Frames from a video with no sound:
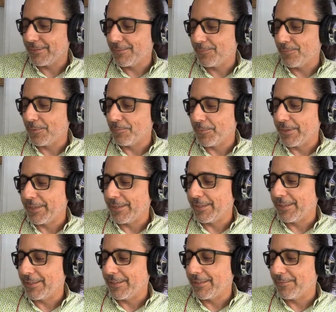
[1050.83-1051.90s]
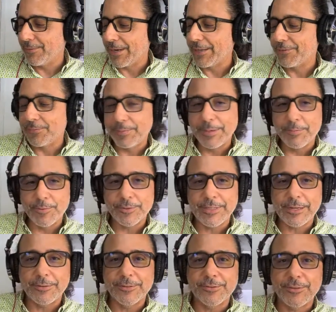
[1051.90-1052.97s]
when I used to be a
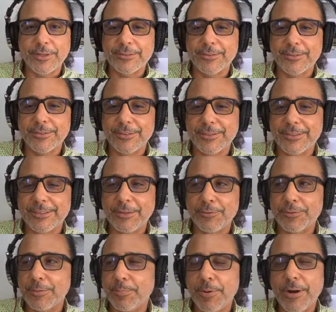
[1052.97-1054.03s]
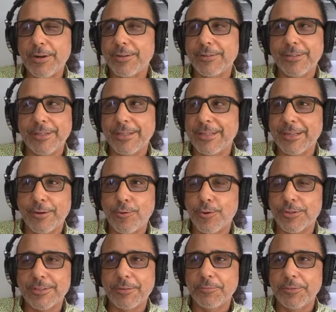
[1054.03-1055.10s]
motorcycle instructor, there was a part in the
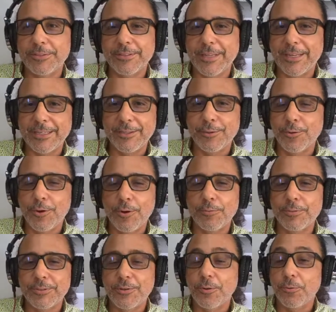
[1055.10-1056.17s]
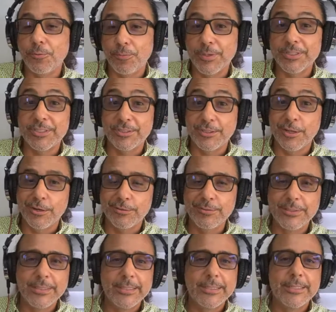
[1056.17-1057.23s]
course that we say you always go with what you know.
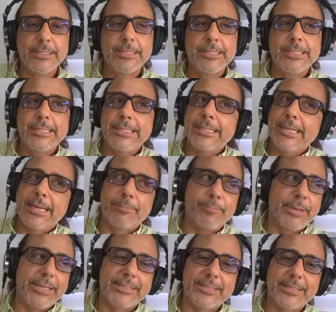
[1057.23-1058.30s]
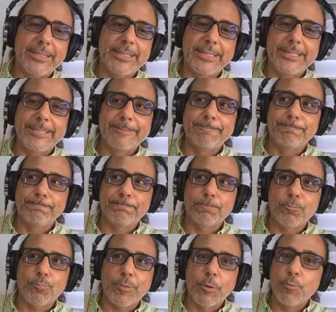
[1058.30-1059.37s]
And basically,
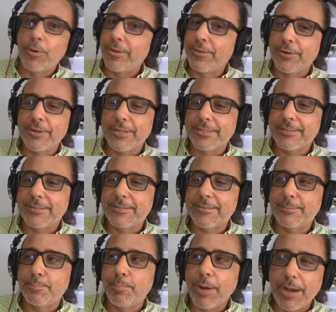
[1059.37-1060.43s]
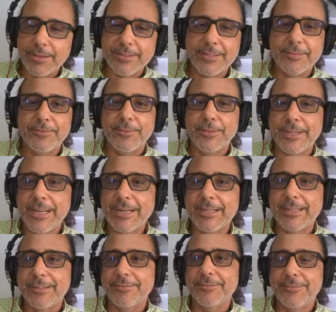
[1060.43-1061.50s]
whether it's positive or
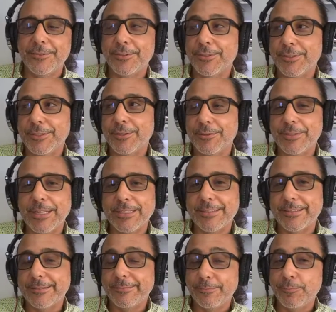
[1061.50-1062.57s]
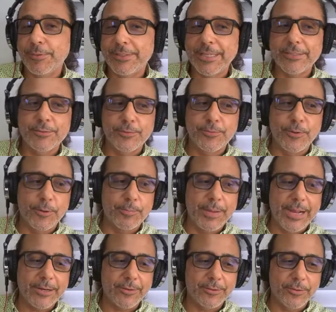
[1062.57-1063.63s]
negative, you know, that's, we tend to fall
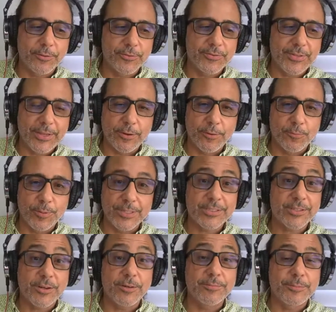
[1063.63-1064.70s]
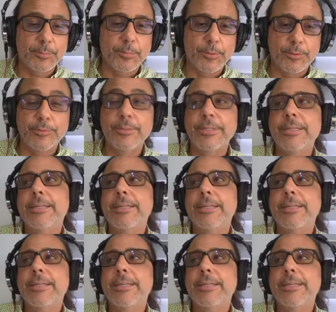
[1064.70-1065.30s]
back on those things, on what's comfortable.